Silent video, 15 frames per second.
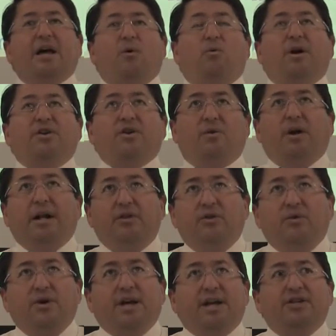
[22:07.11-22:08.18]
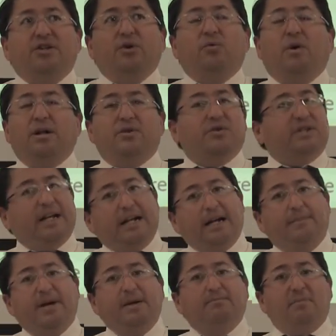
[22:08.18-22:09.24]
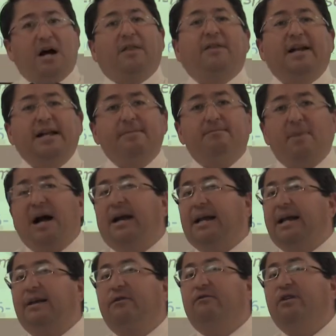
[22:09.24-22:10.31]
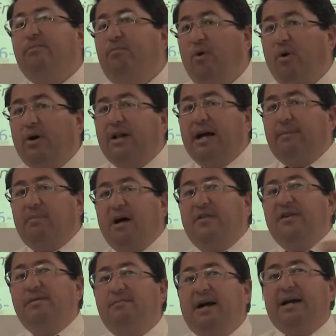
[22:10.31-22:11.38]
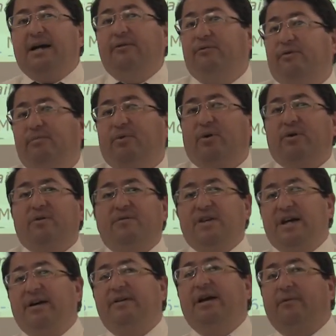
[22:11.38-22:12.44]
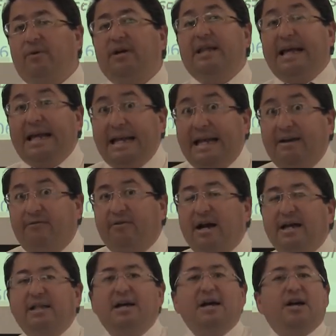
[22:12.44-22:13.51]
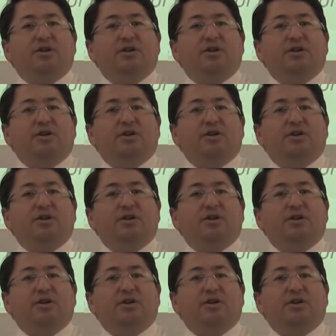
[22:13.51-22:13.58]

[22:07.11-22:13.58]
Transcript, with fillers: What you want to do is you want to send them a monthly marketing report, a monthly marketing report of the area where they live, right?